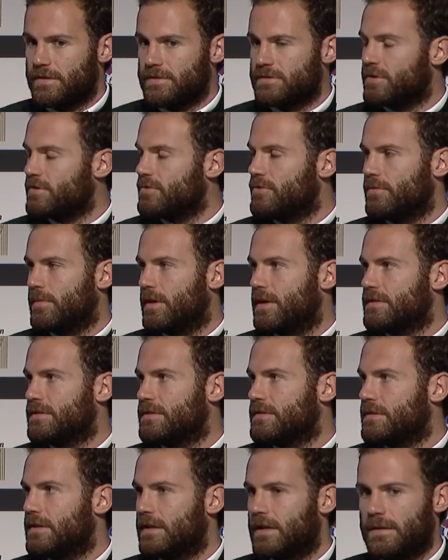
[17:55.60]
it's not too much,
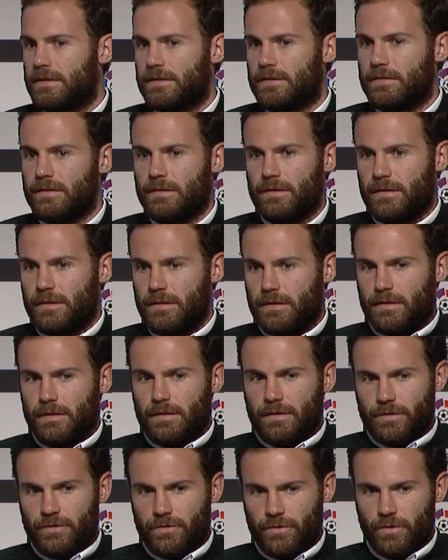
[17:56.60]
and
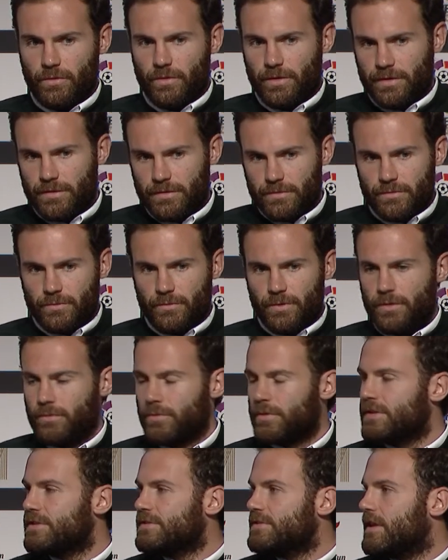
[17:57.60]
you know when when
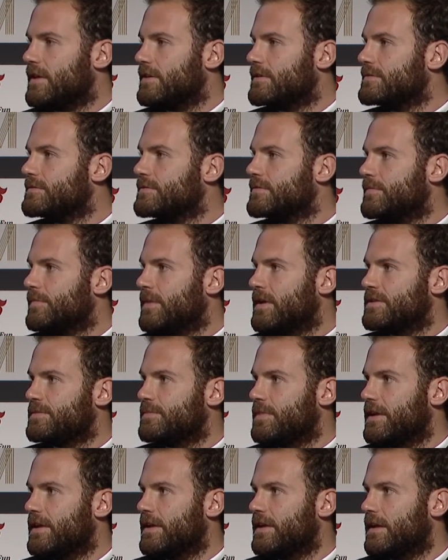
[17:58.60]
we started
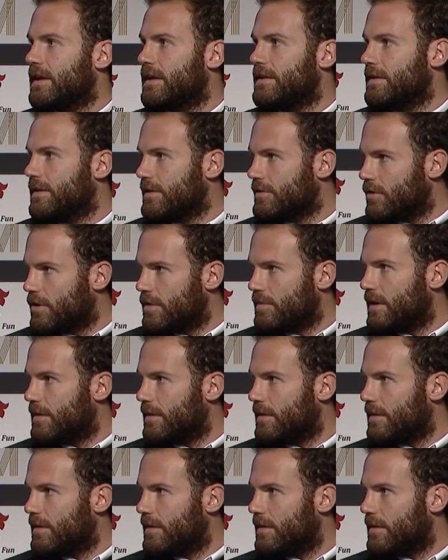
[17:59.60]
speaking, and he told me